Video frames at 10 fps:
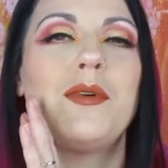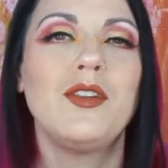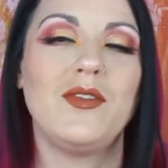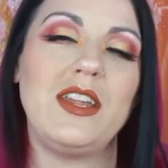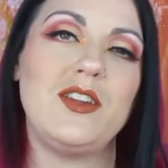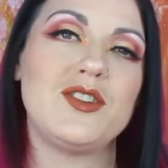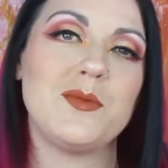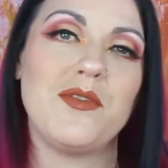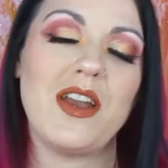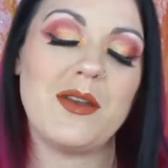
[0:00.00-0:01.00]
a lovely
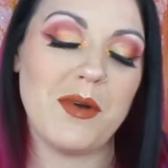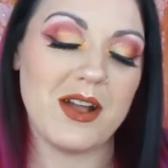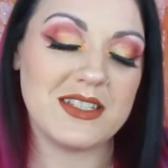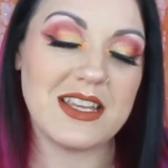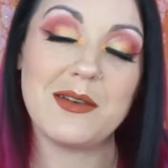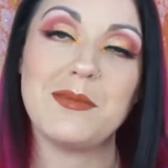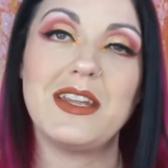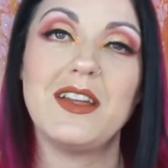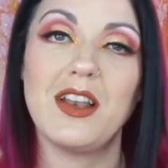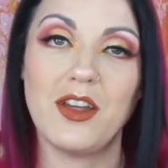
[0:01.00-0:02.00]
YouTuber friend of mine sent
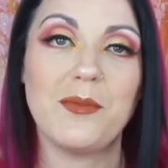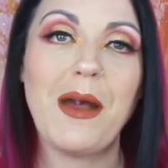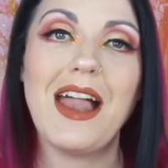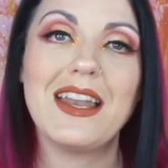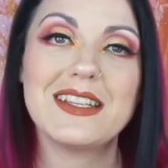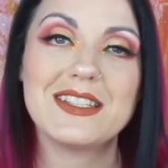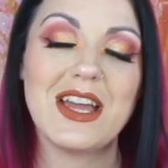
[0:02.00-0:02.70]
me a load of palettes